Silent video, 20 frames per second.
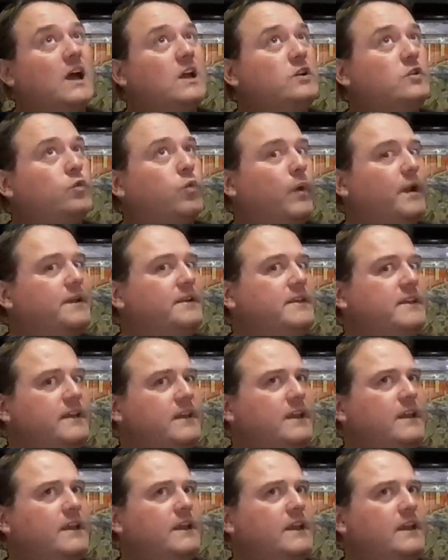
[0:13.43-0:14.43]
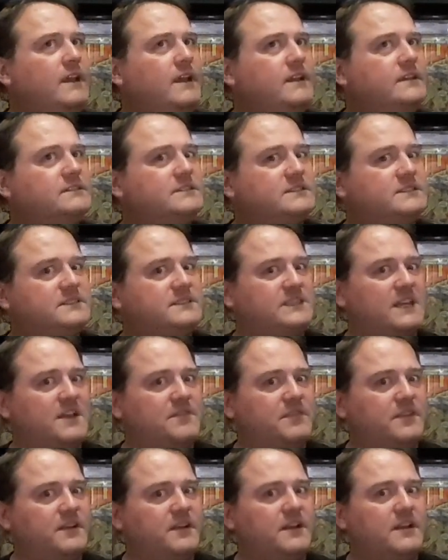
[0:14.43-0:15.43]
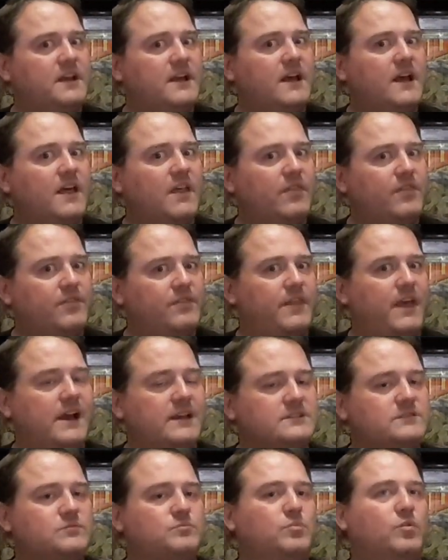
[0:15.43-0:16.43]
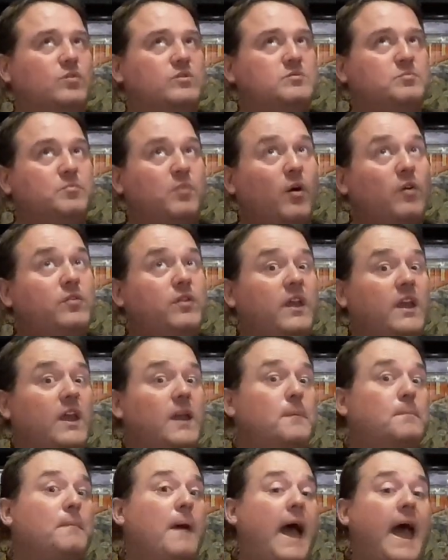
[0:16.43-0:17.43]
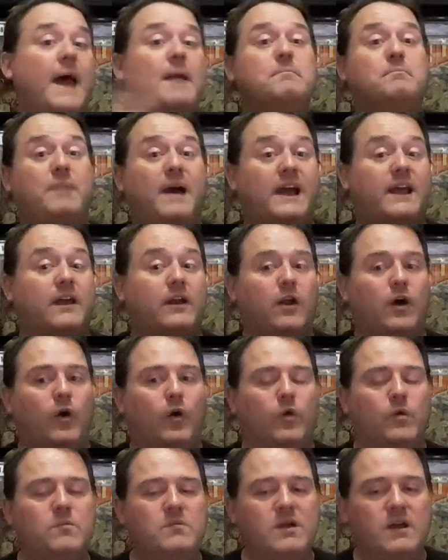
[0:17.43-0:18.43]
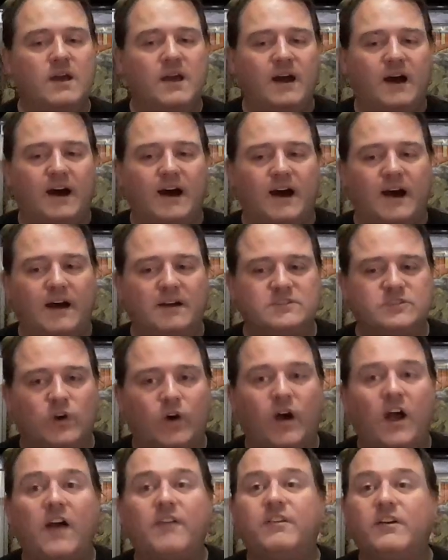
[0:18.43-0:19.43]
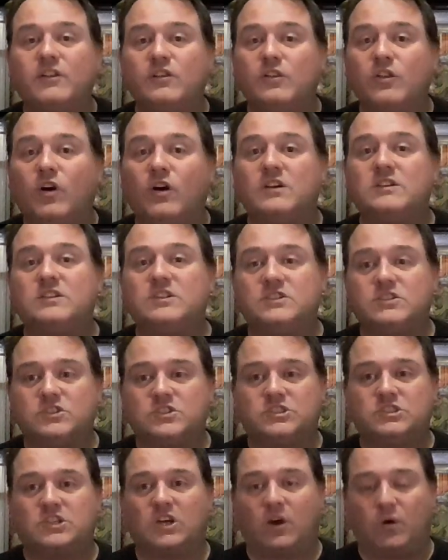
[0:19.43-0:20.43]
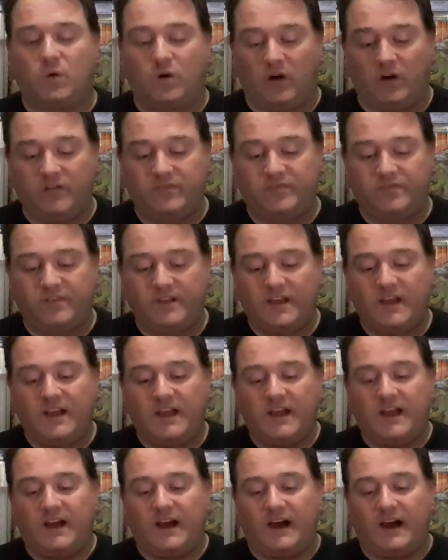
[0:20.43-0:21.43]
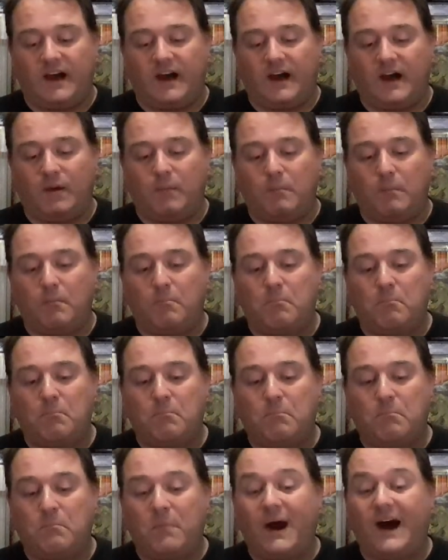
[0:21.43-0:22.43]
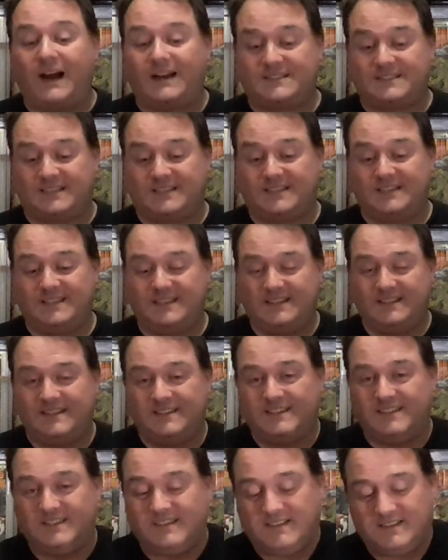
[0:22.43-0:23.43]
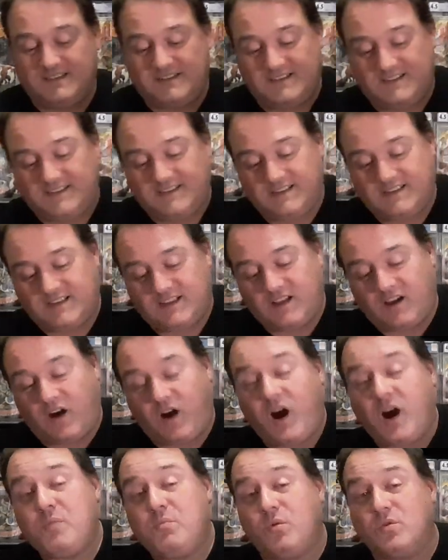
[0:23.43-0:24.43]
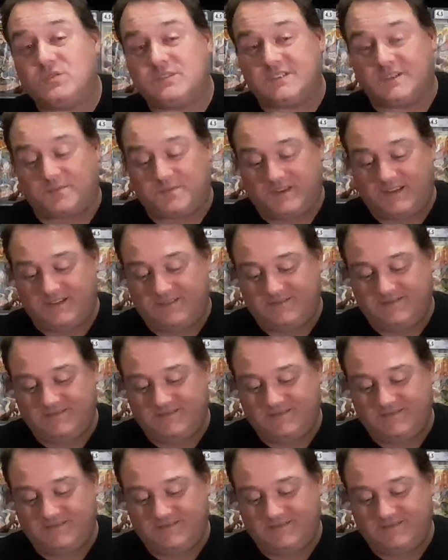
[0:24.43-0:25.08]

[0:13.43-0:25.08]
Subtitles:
27,000 books, both here and back at home. So I have a lot to show off. But I bought something.